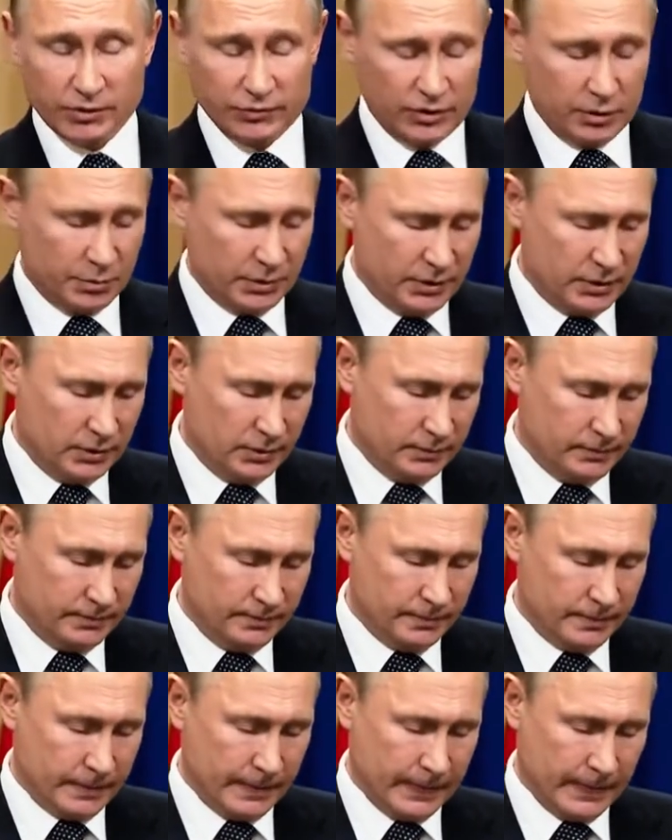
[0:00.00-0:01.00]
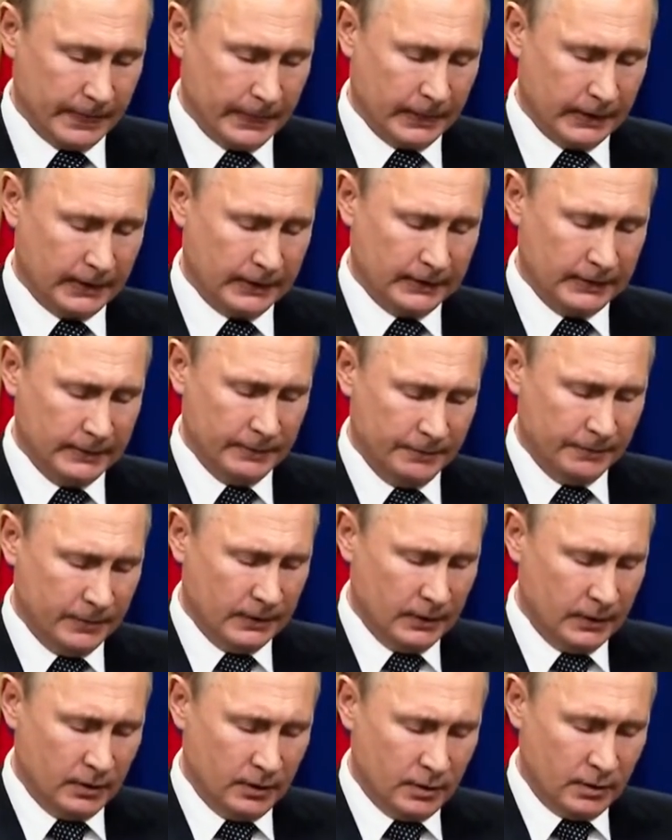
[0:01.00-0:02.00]
Mr. President paid special
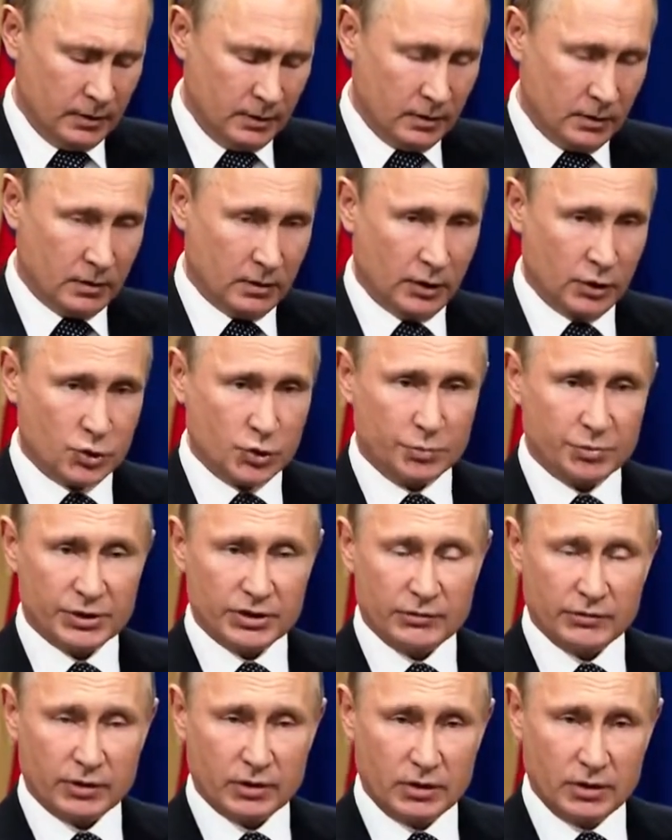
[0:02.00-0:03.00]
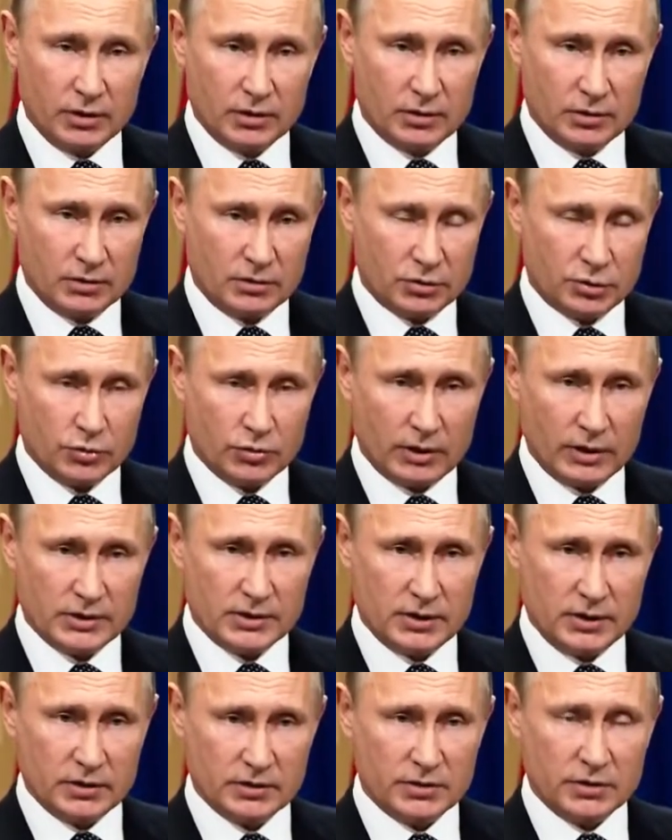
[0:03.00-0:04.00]
attention to the issue during today's negotiations,